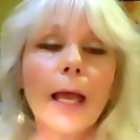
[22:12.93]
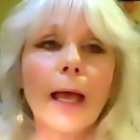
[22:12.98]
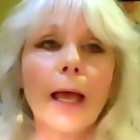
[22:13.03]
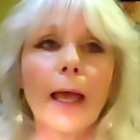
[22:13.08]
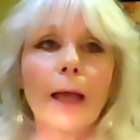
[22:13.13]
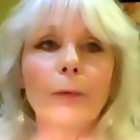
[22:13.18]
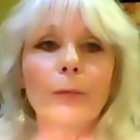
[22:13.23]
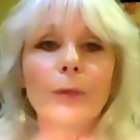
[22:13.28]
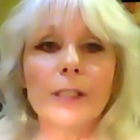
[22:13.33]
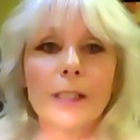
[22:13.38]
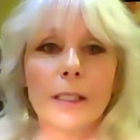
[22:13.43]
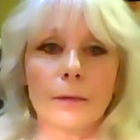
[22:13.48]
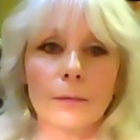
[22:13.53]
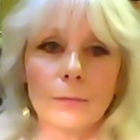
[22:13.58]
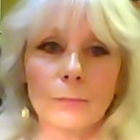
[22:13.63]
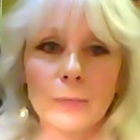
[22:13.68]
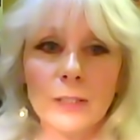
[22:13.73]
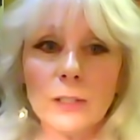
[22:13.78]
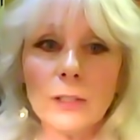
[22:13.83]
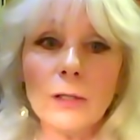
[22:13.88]
was
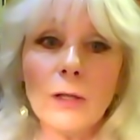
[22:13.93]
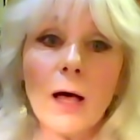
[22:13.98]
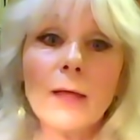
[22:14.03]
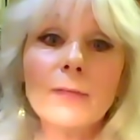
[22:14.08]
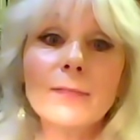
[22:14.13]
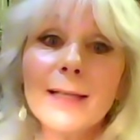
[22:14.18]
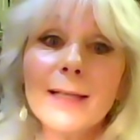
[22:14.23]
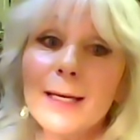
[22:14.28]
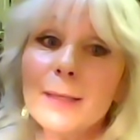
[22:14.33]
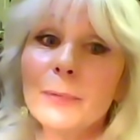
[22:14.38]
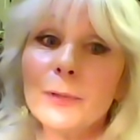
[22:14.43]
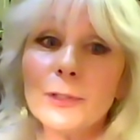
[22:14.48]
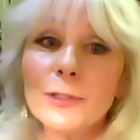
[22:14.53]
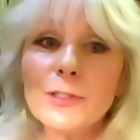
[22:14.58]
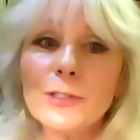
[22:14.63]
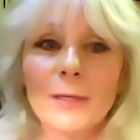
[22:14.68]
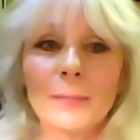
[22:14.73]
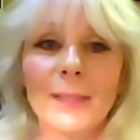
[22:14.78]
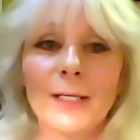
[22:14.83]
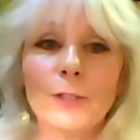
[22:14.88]
with cloth
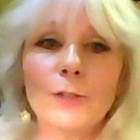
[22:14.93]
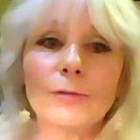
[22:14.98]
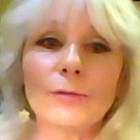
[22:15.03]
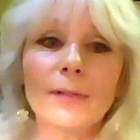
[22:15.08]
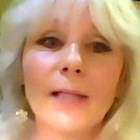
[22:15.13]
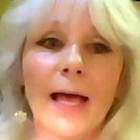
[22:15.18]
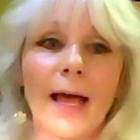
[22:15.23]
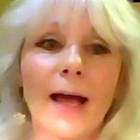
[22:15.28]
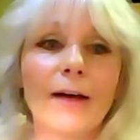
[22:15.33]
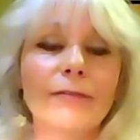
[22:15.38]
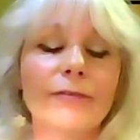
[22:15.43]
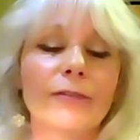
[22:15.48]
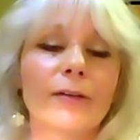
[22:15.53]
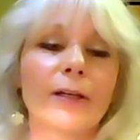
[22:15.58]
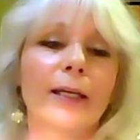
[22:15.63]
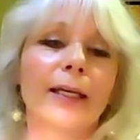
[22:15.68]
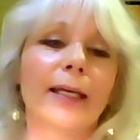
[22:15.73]
diapers. I'll make you laugh.